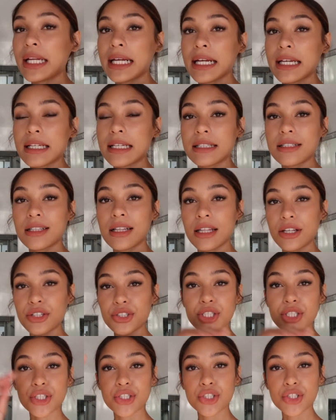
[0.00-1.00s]
and it
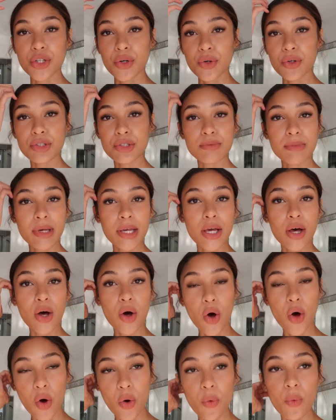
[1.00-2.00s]
literally shows my
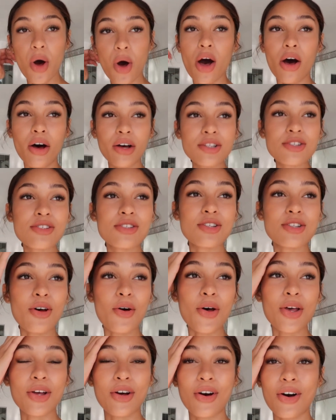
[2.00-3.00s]
whole ass,
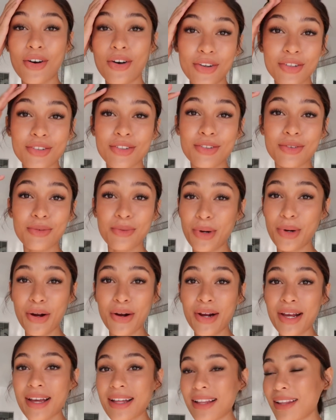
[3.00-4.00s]
so I can't
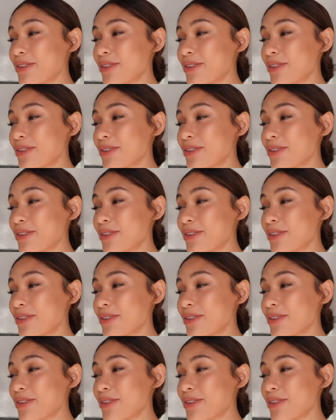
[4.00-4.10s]
wear it.